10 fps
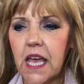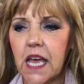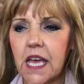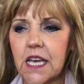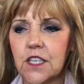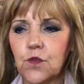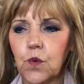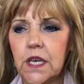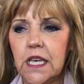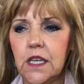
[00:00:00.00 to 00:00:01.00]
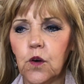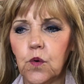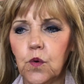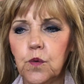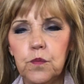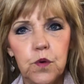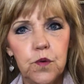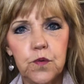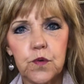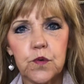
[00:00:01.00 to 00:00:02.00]
And we all
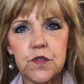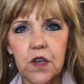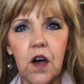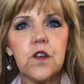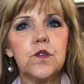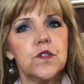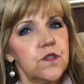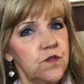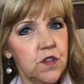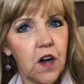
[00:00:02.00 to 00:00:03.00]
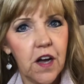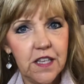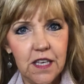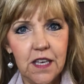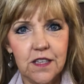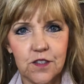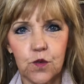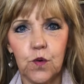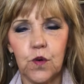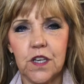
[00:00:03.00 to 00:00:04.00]
move through cycles of 9 years
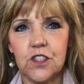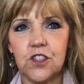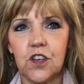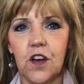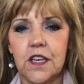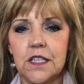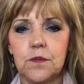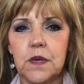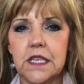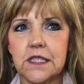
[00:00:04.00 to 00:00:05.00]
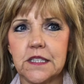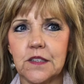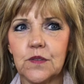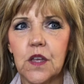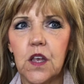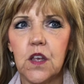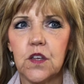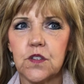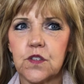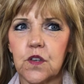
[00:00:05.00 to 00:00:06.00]
according to Chinese medicine.
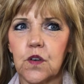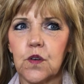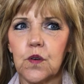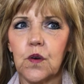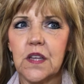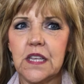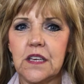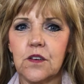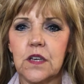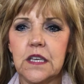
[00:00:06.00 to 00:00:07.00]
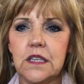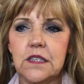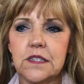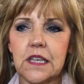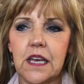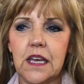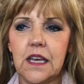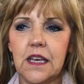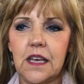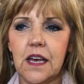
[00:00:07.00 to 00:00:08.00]
So there is
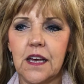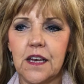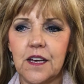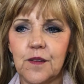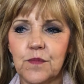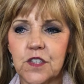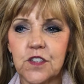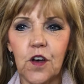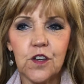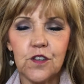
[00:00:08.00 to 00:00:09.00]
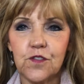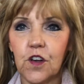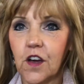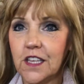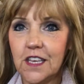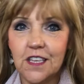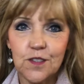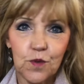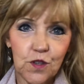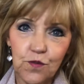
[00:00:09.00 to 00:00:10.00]
a cycle of 9
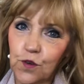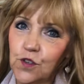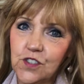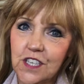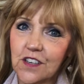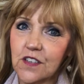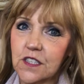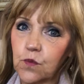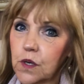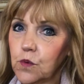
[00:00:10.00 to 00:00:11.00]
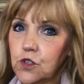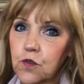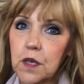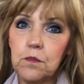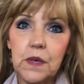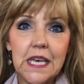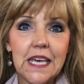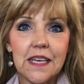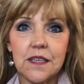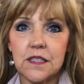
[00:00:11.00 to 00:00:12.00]
years where the first year is where we dream
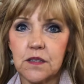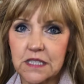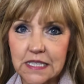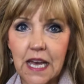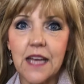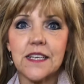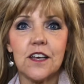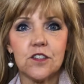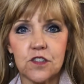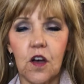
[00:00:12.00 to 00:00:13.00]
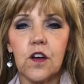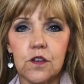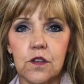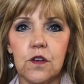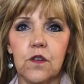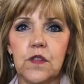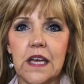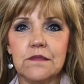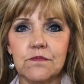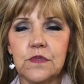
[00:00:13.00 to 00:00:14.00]
big and start our cycle of
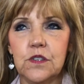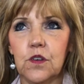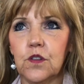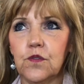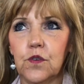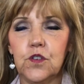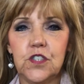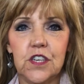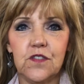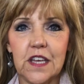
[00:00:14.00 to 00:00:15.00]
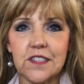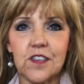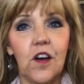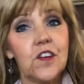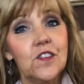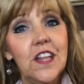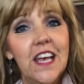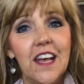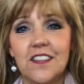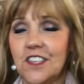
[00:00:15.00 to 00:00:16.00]
that, the first year of that cycle.
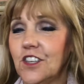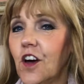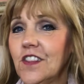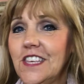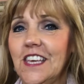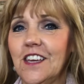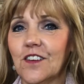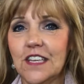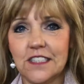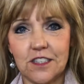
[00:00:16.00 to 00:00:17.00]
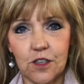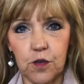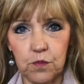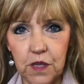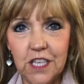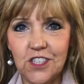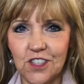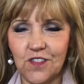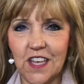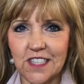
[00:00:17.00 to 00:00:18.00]
And the 9th year is the
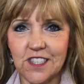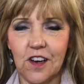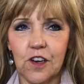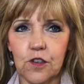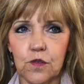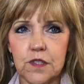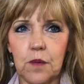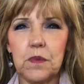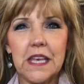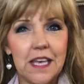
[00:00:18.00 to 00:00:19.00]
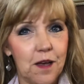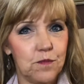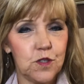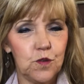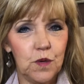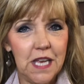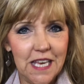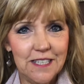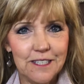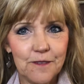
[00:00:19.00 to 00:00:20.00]
completion of that cycle. Something comes to an
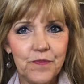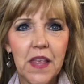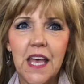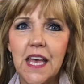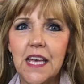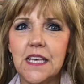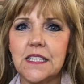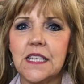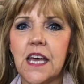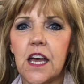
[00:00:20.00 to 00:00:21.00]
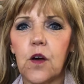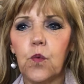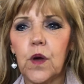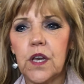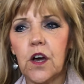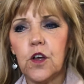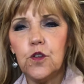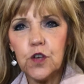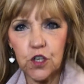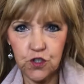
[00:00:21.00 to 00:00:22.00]
end. Now, when I
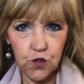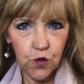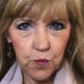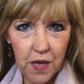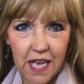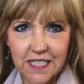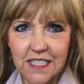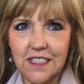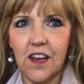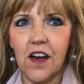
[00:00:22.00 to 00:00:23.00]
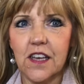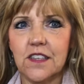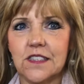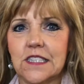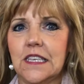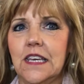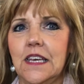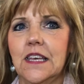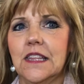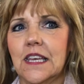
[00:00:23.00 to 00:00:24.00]
look at your pattern, I can
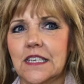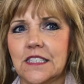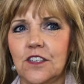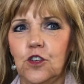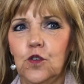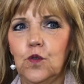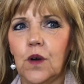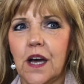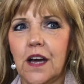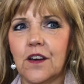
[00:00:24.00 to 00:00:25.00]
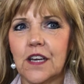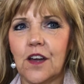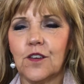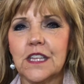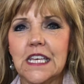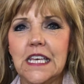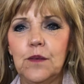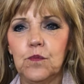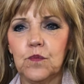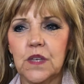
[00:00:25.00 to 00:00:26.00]
see that you are
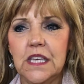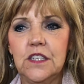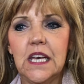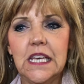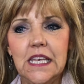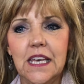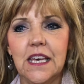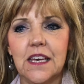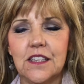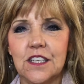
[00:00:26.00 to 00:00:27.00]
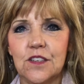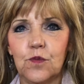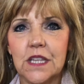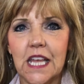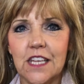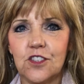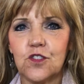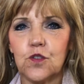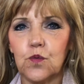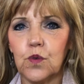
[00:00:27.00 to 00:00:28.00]
currently in a year that relates
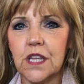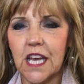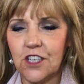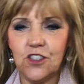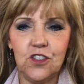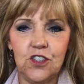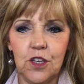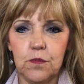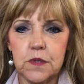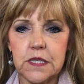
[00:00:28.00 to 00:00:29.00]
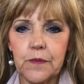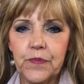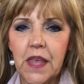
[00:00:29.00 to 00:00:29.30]
to relationships.